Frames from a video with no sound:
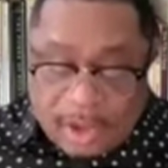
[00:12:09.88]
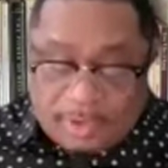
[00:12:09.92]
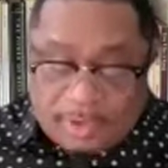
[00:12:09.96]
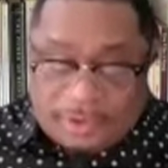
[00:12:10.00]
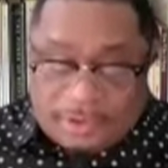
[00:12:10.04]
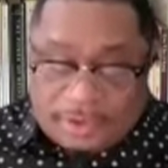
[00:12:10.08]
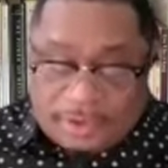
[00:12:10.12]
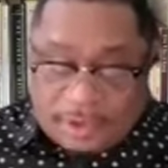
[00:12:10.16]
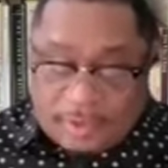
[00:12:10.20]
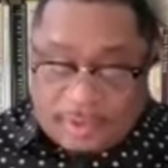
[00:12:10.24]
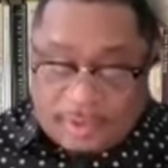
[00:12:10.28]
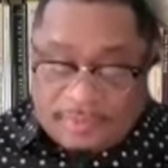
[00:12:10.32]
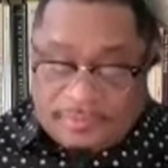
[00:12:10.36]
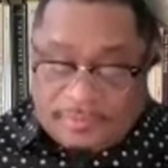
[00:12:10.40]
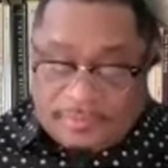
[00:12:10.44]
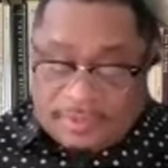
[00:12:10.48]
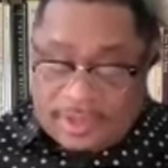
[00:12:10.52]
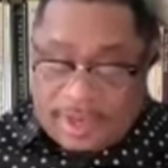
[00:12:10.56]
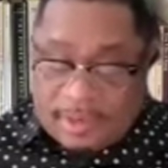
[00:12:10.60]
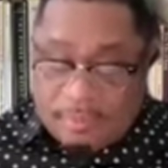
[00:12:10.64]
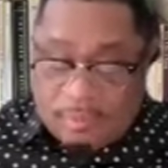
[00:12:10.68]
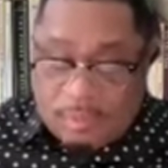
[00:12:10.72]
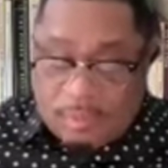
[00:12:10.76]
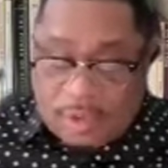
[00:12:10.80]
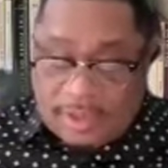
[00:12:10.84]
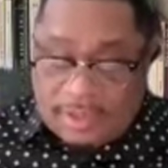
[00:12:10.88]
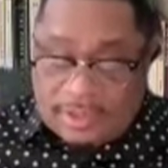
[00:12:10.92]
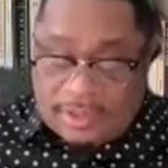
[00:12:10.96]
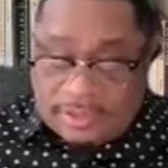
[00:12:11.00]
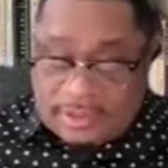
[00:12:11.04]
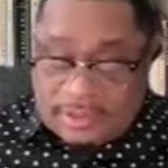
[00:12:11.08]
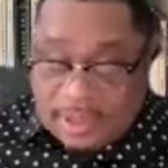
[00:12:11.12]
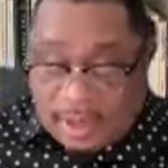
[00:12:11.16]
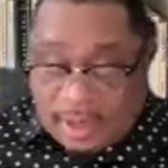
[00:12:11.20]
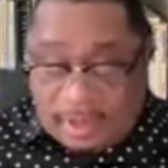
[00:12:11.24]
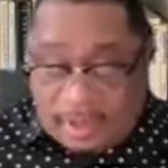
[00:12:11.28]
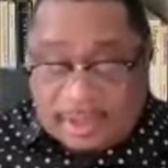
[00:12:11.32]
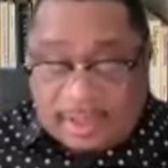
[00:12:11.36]
Also, if
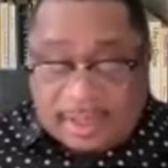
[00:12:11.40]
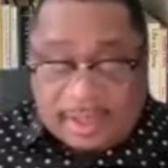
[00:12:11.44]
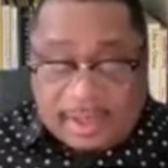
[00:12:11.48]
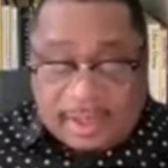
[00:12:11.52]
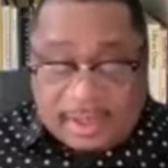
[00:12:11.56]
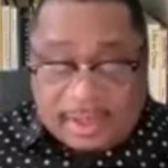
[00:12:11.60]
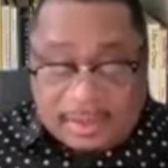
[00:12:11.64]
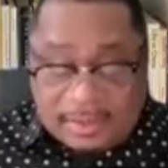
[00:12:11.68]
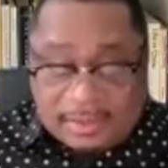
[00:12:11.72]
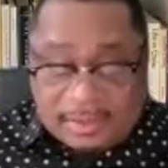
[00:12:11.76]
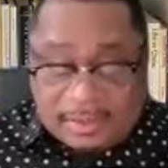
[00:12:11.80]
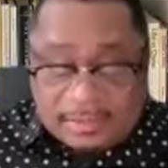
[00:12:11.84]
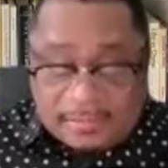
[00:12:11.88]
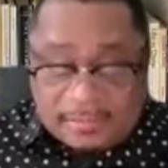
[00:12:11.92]
someone's donkey